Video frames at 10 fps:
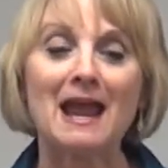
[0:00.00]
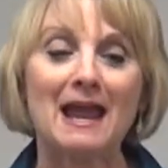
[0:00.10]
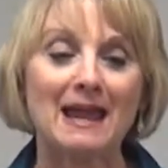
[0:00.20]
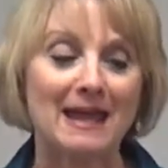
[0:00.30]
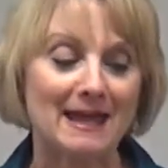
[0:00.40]

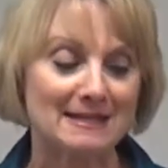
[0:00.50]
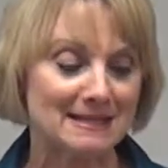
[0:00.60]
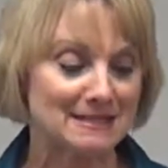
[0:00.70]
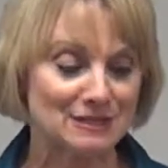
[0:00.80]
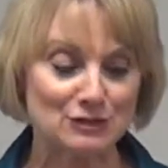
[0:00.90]
And
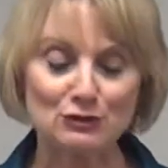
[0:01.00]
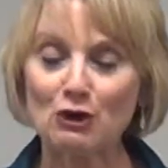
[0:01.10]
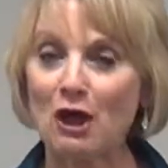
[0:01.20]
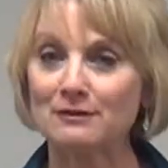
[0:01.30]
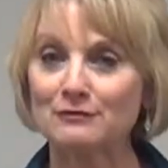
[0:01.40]
this stew
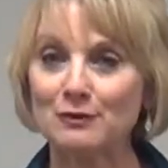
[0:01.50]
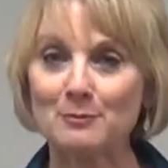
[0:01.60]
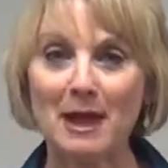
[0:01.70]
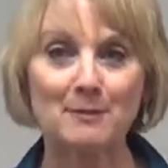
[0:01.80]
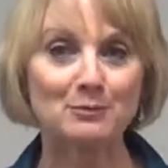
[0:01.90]
called for
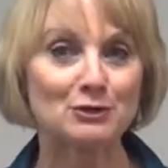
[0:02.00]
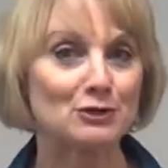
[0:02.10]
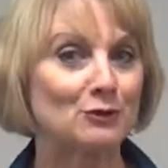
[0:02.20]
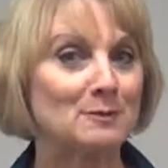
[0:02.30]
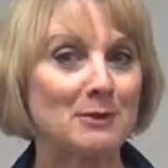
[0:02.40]
pepper,
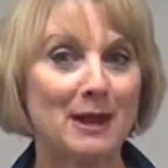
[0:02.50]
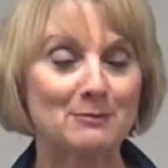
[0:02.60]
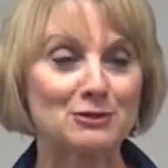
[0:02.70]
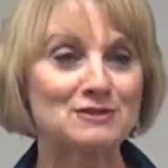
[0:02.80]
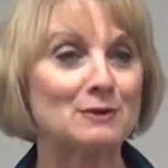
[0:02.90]
green
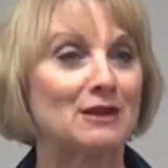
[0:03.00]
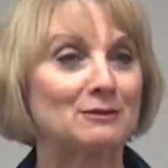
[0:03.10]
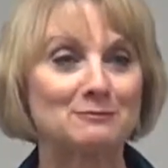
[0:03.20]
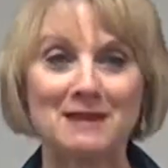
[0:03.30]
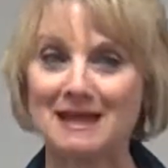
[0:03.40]
pepper, so
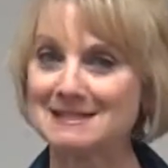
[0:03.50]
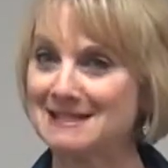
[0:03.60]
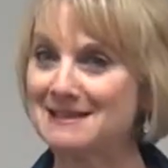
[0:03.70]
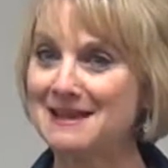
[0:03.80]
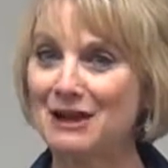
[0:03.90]
that's
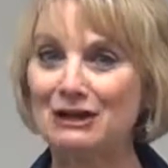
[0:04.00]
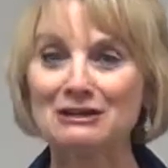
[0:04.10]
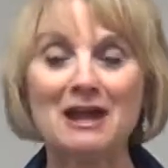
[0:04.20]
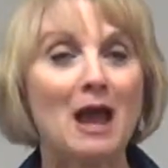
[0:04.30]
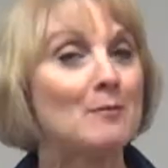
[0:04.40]
in there.
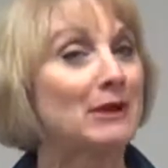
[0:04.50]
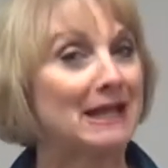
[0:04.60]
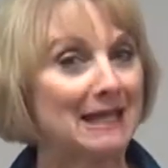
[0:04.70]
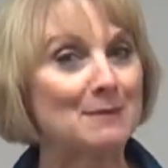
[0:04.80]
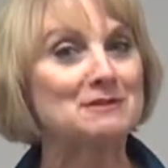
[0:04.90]
But I
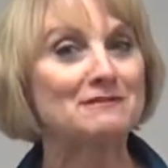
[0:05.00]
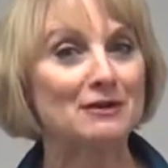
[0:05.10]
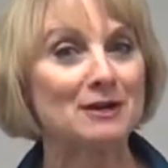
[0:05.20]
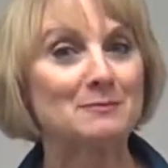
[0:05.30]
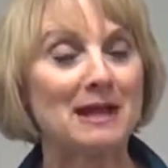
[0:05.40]
kept it
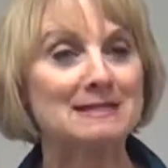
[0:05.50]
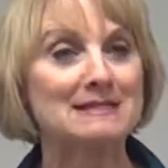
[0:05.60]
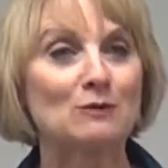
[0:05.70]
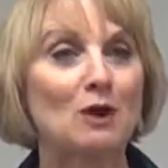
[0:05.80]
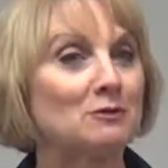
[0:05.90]
very
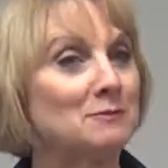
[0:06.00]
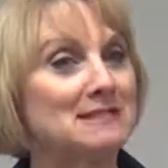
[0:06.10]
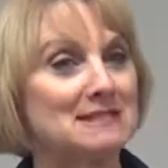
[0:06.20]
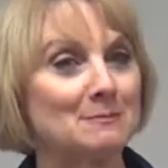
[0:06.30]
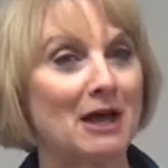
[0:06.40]
basic. What would be
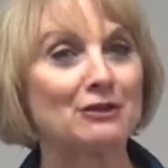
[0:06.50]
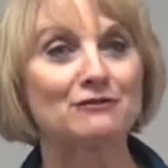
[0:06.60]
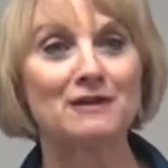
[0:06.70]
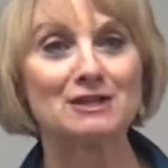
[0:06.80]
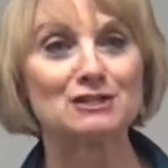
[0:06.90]
some other
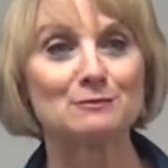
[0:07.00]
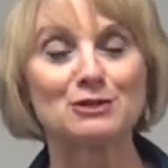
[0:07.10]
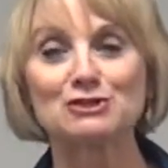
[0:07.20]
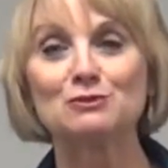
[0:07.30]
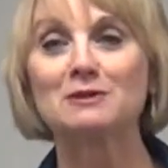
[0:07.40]

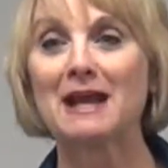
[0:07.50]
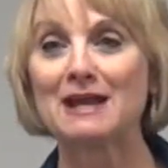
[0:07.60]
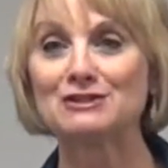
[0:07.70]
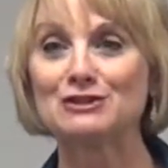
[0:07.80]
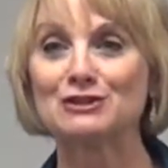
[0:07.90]
vegetables you would
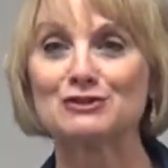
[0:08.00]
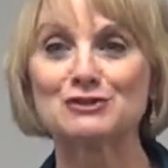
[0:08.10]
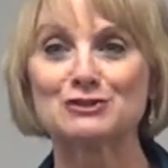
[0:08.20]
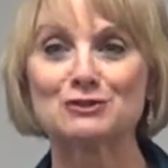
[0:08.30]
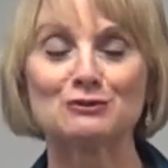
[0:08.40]
add to your
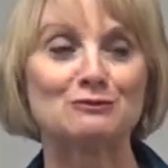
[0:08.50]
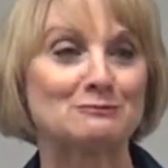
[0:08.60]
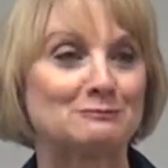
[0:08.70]
stew?